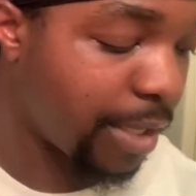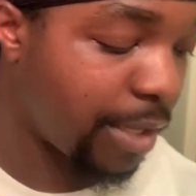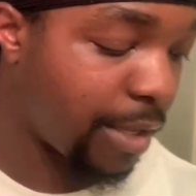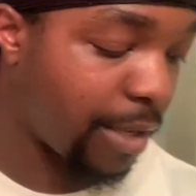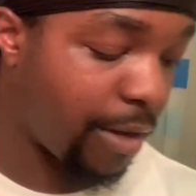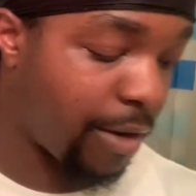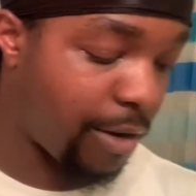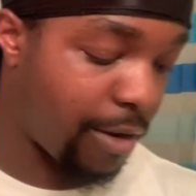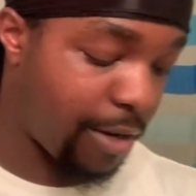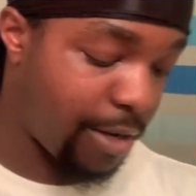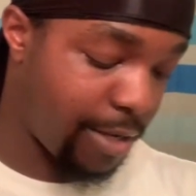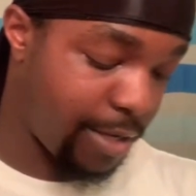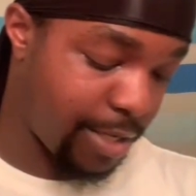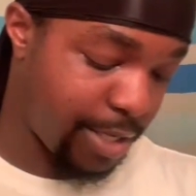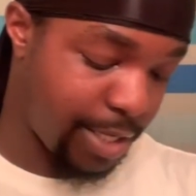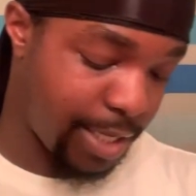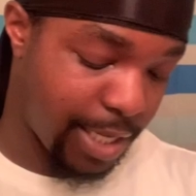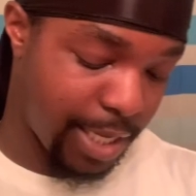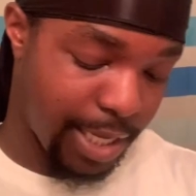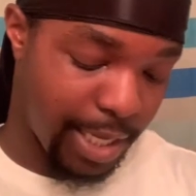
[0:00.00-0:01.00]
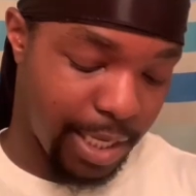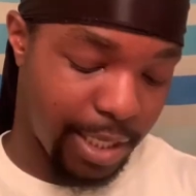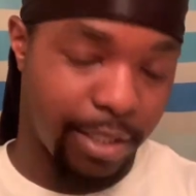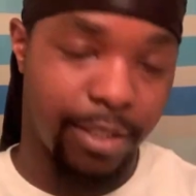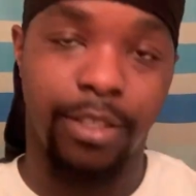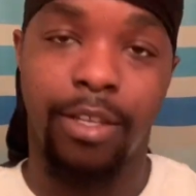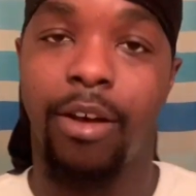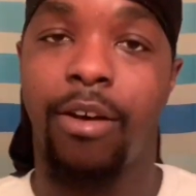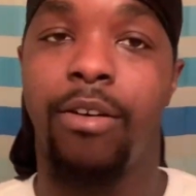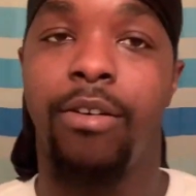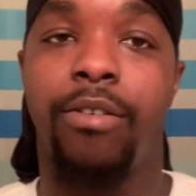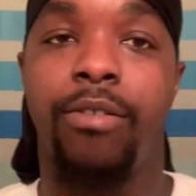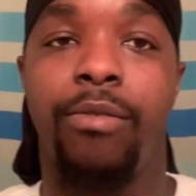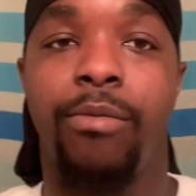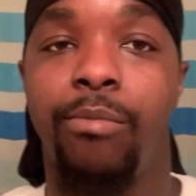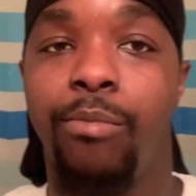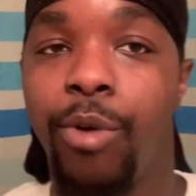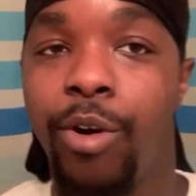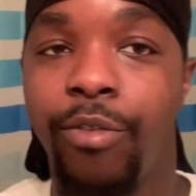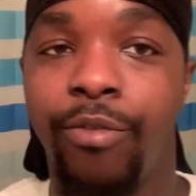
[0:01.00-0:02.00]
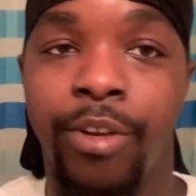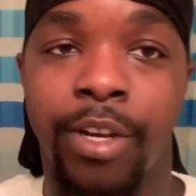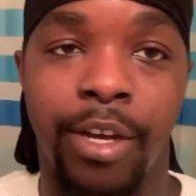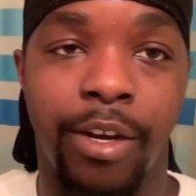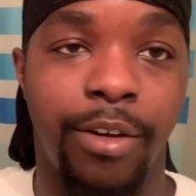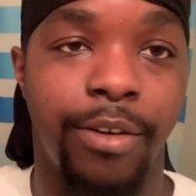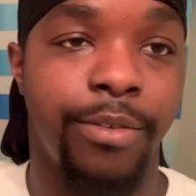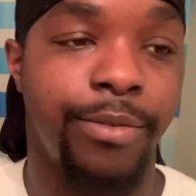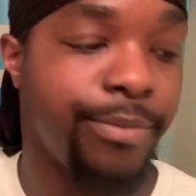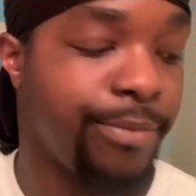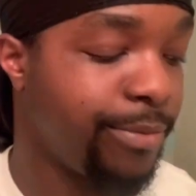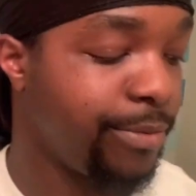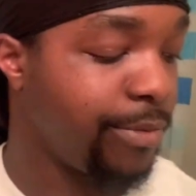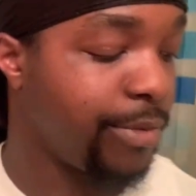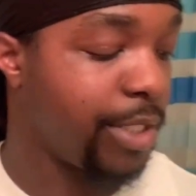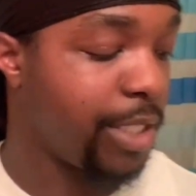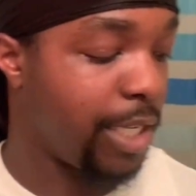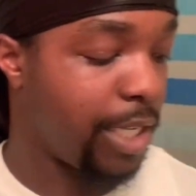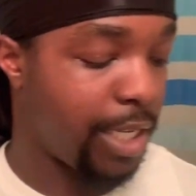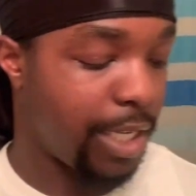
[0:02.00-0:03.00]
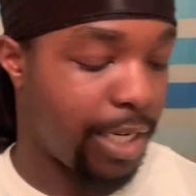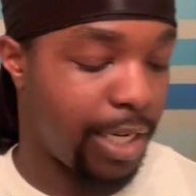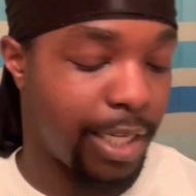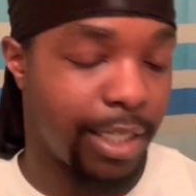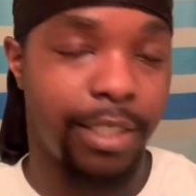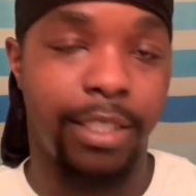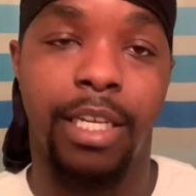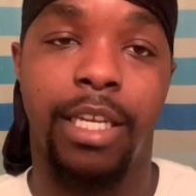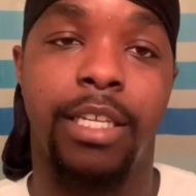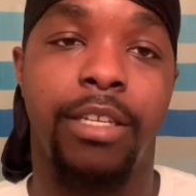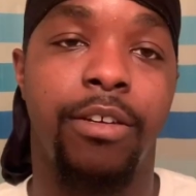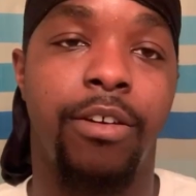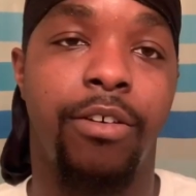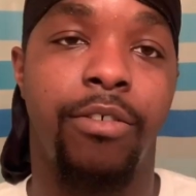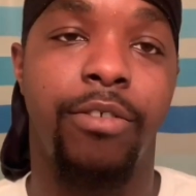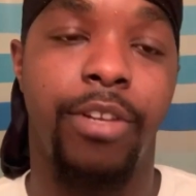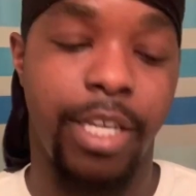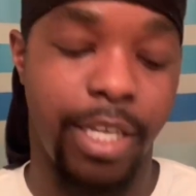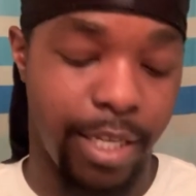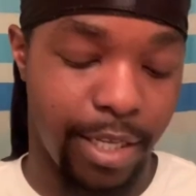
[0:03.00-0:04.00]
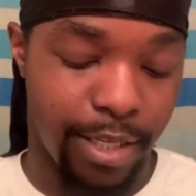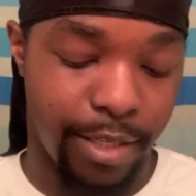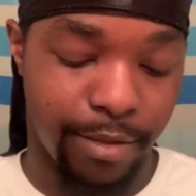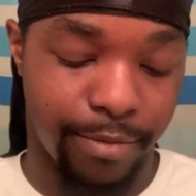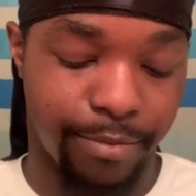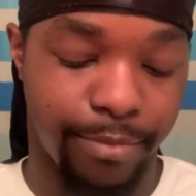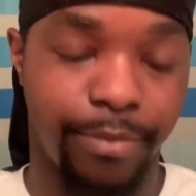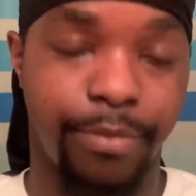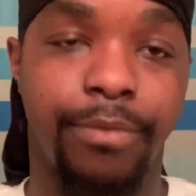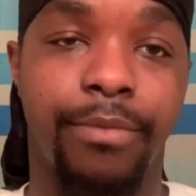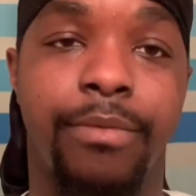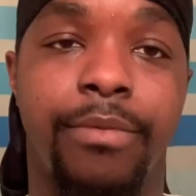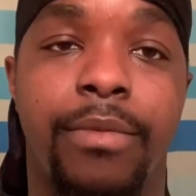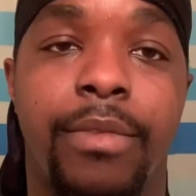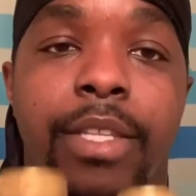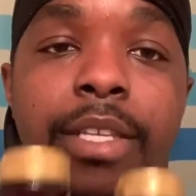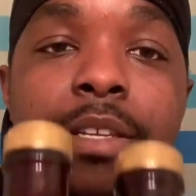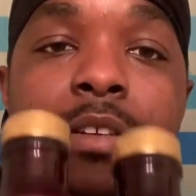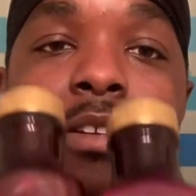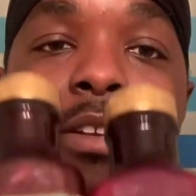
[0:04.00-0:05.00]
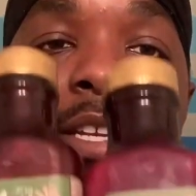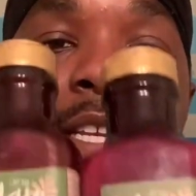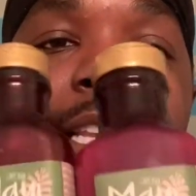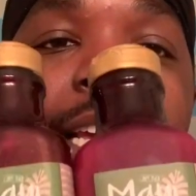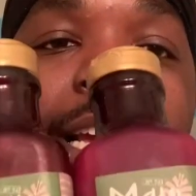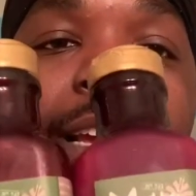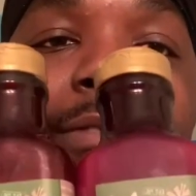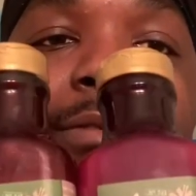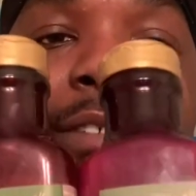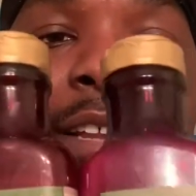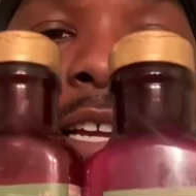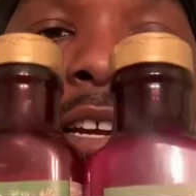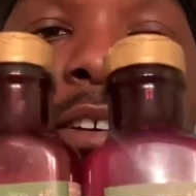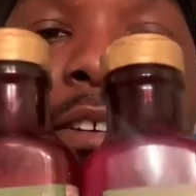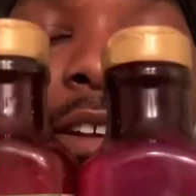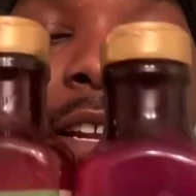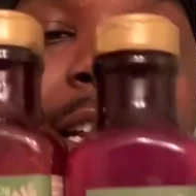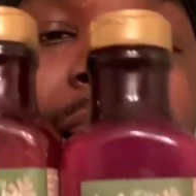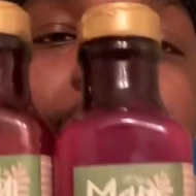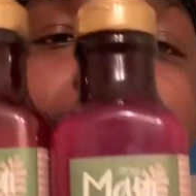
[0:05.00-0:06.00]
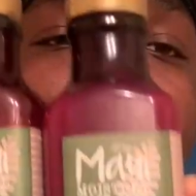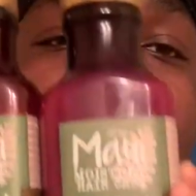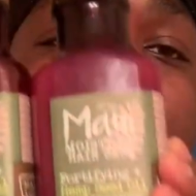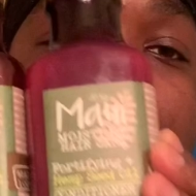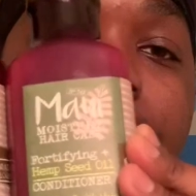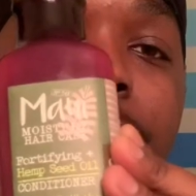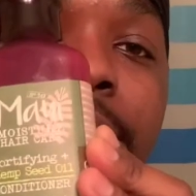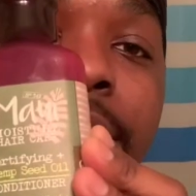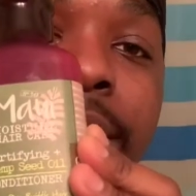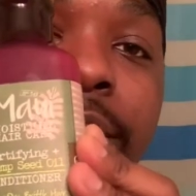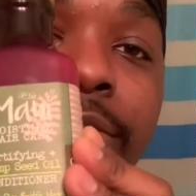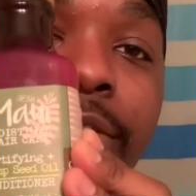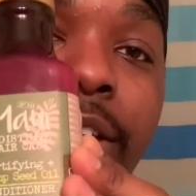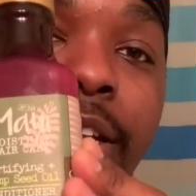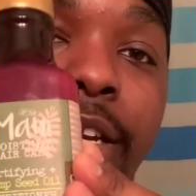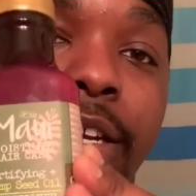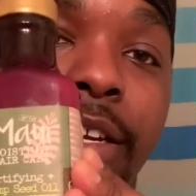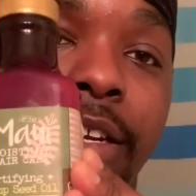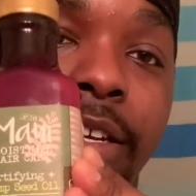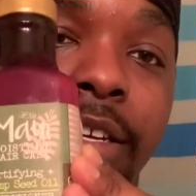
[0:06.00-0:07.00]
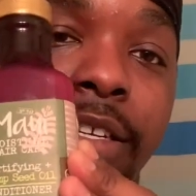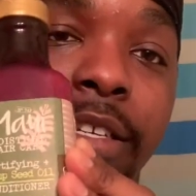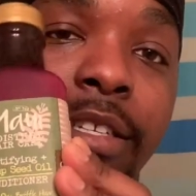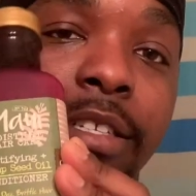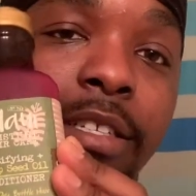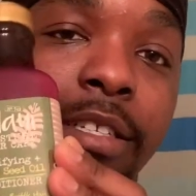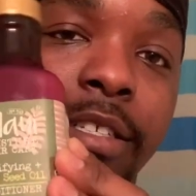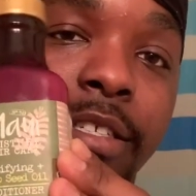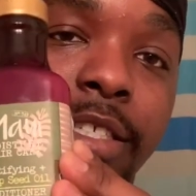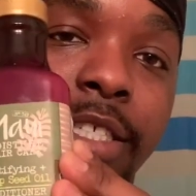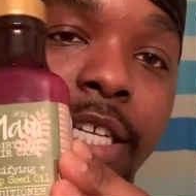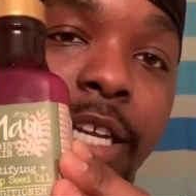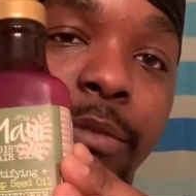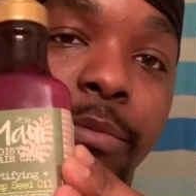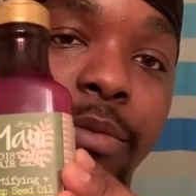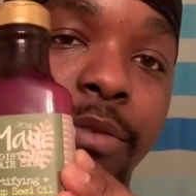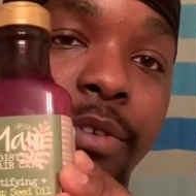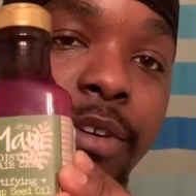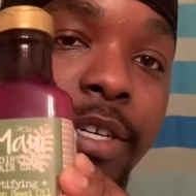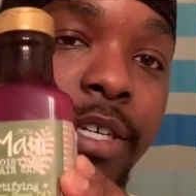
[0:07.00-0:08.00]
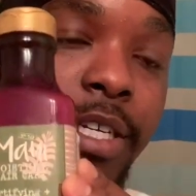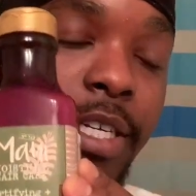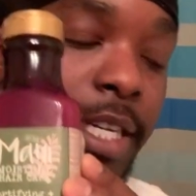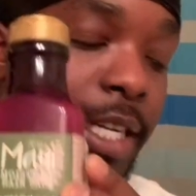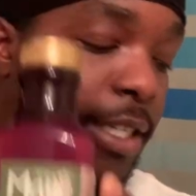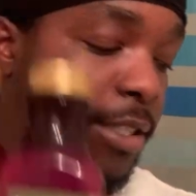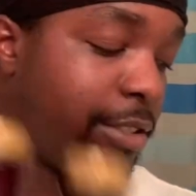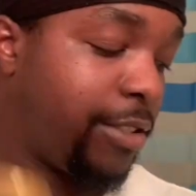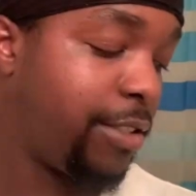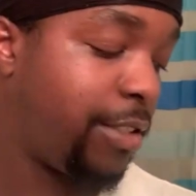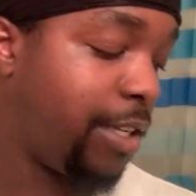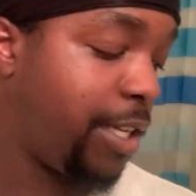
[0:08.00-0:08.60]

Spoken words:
All right, so moving on. Next thing you're gonna need, you're definitely gonna need these right here, shampoo and conditioner.